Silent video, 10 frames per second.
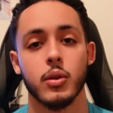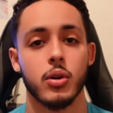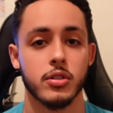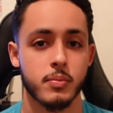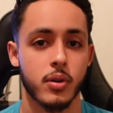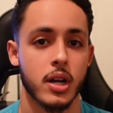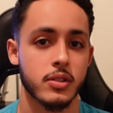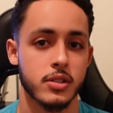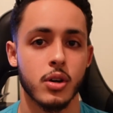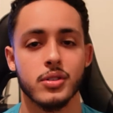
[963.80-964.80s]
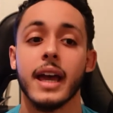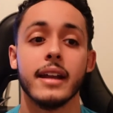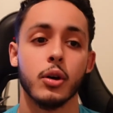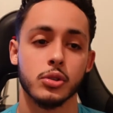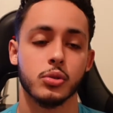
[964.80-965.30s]
loss progress goes,
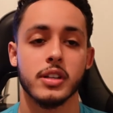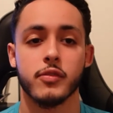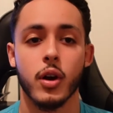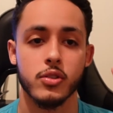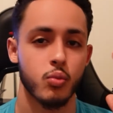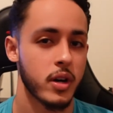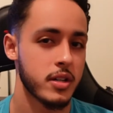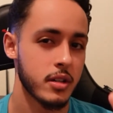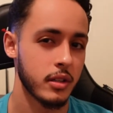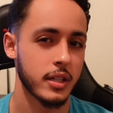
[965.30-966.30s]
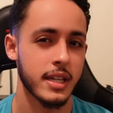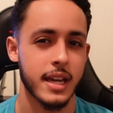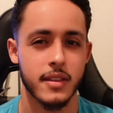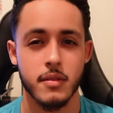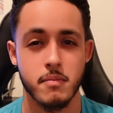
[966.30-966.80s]
and also as far as what you're looking
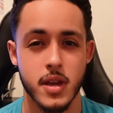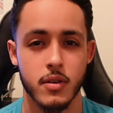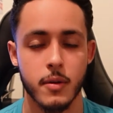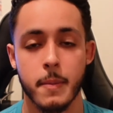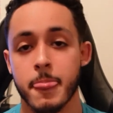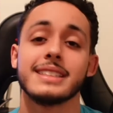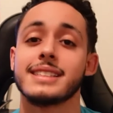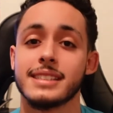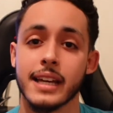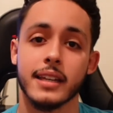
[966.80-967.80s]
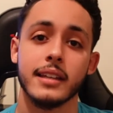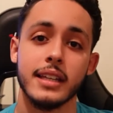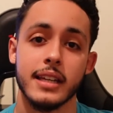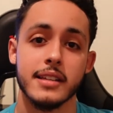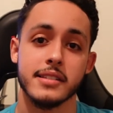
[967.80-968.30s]
at in the mirror.
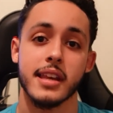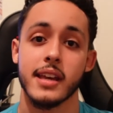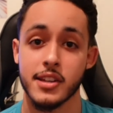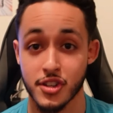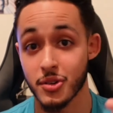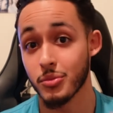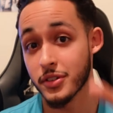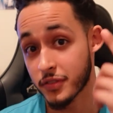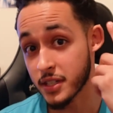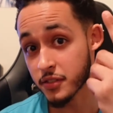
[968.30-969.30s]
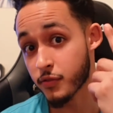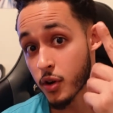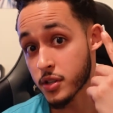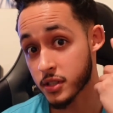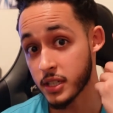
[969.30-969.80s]
Secondly, in tangent with this
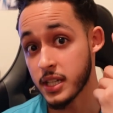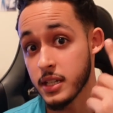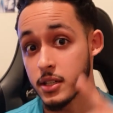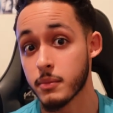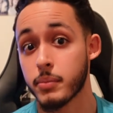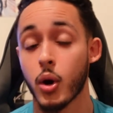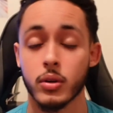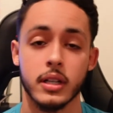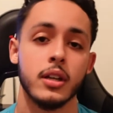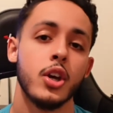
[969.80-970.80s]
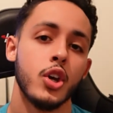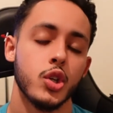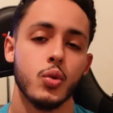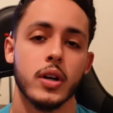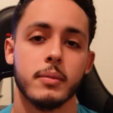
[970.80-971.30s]
first key component,
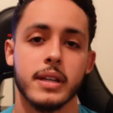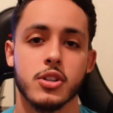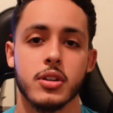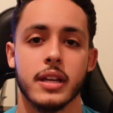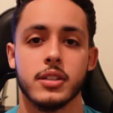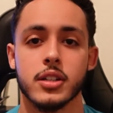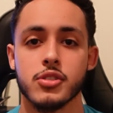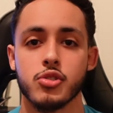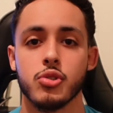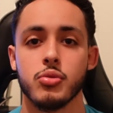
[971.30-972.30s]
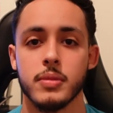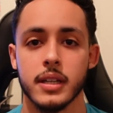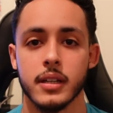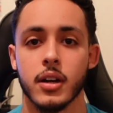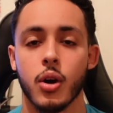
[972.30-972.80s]
you want to make sure that you're
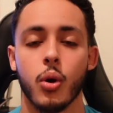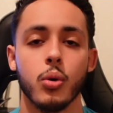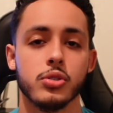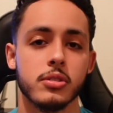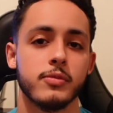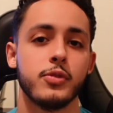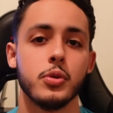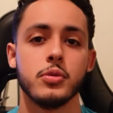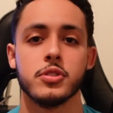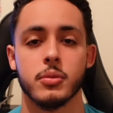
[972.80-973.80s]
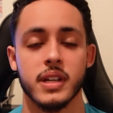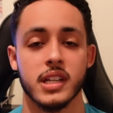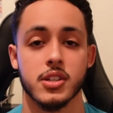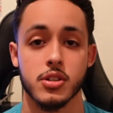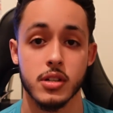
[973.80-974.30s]
consuming wholesome food, so
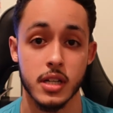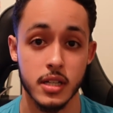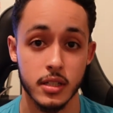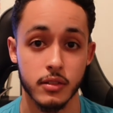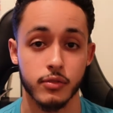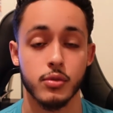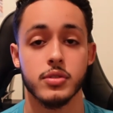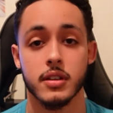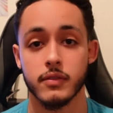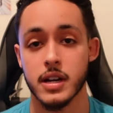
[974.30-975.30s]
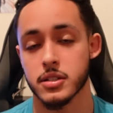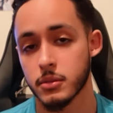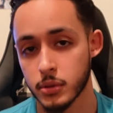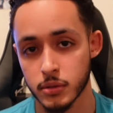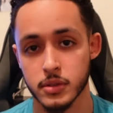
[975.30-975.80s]
making sure you're eating your fruits and
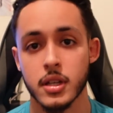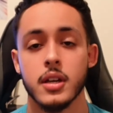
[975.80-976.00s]
vegetables,